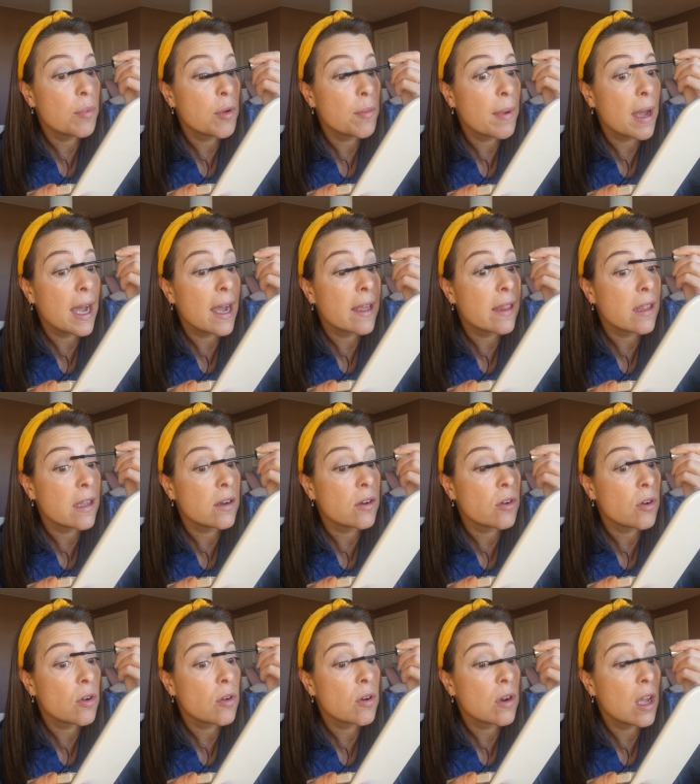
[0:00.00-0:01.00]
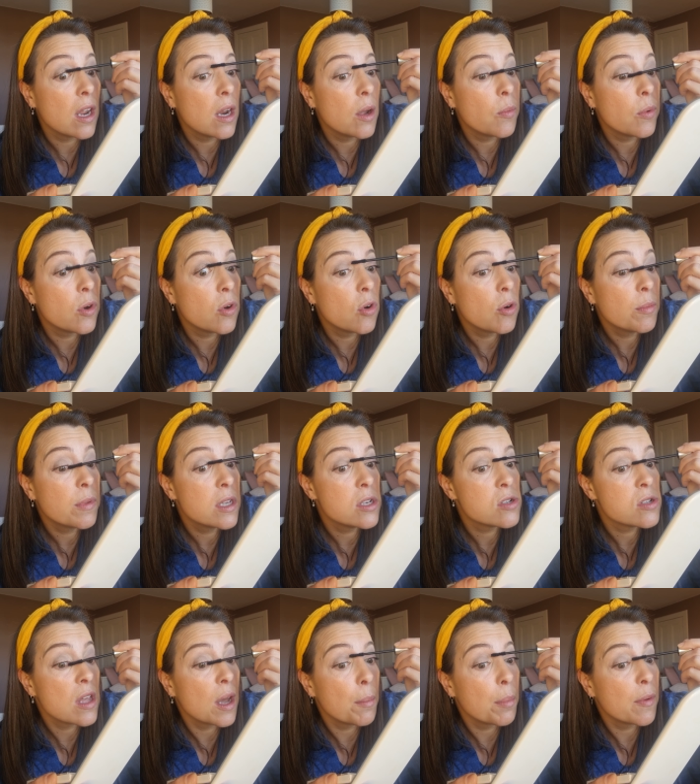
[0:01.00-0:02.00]
put my eyeliner on, and I would normally
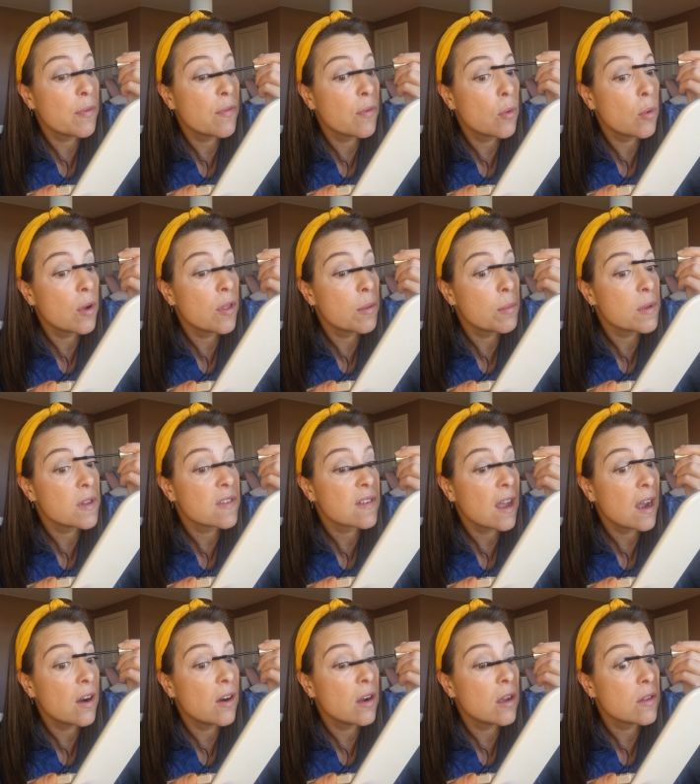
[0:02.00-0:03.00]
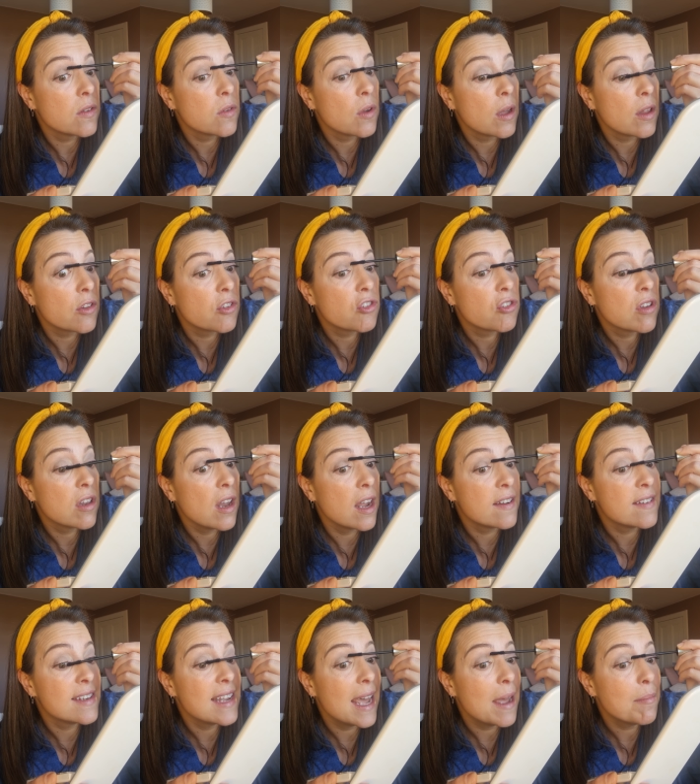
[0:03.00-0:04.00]
do that before the mascara, so I'll
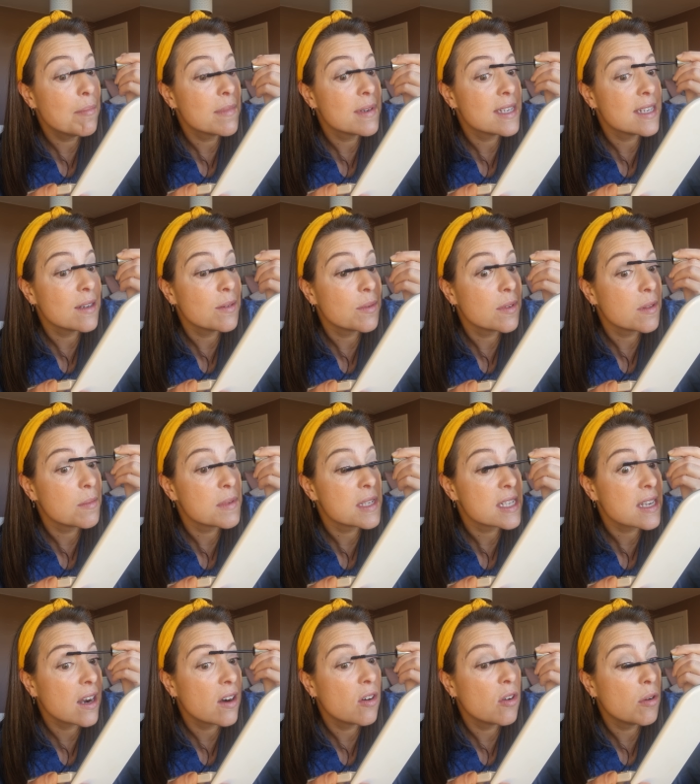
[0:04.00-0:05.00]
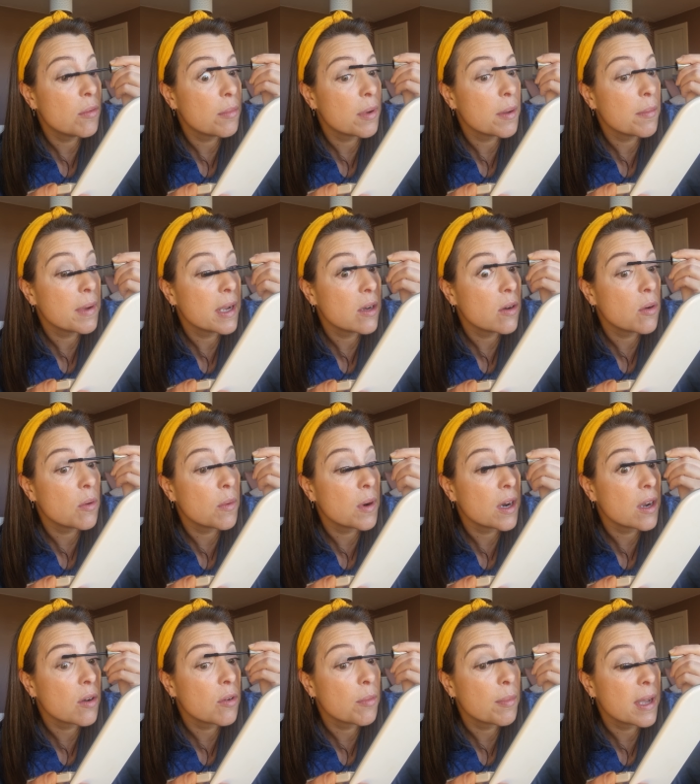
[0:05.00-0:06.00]
attempt it with the mascara on, but it might not
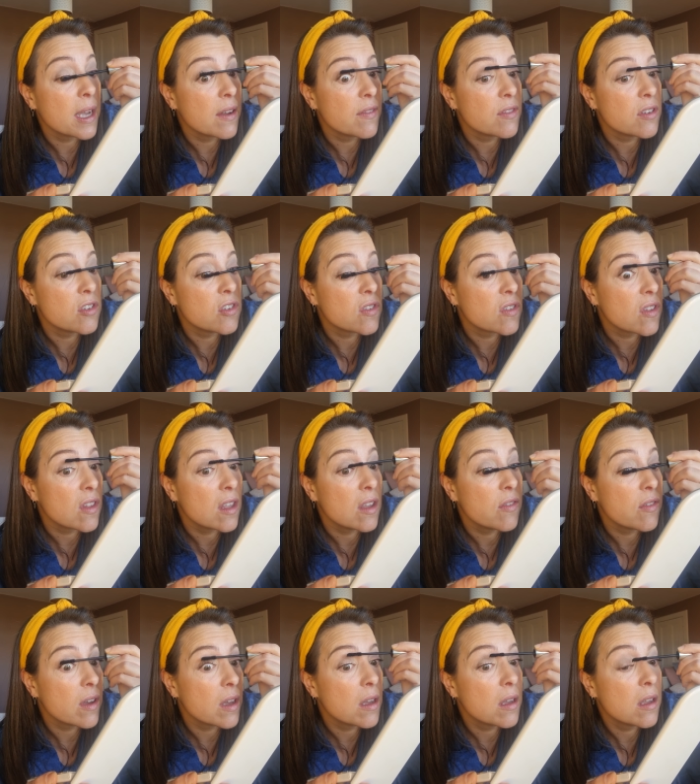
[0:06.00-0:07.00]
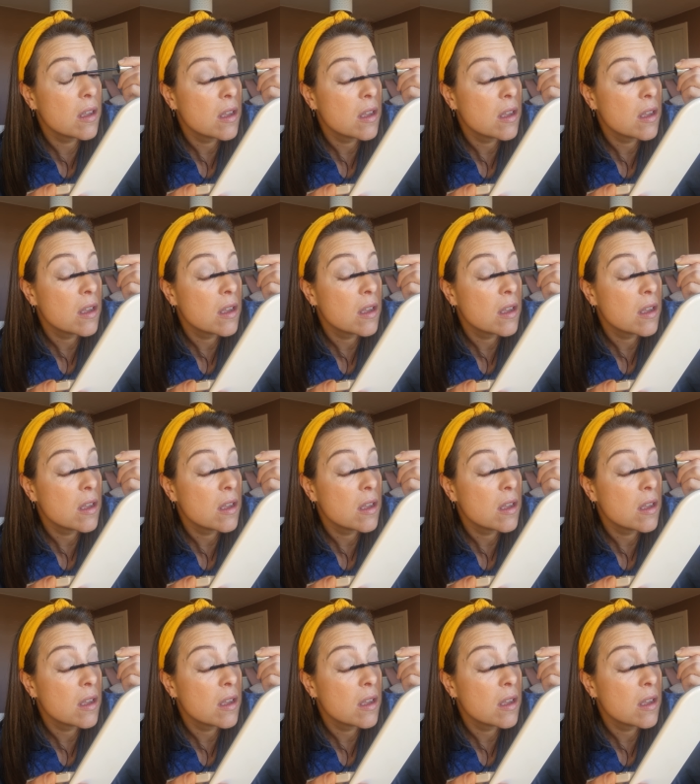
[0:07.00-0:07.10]
work. We might have to just leave it.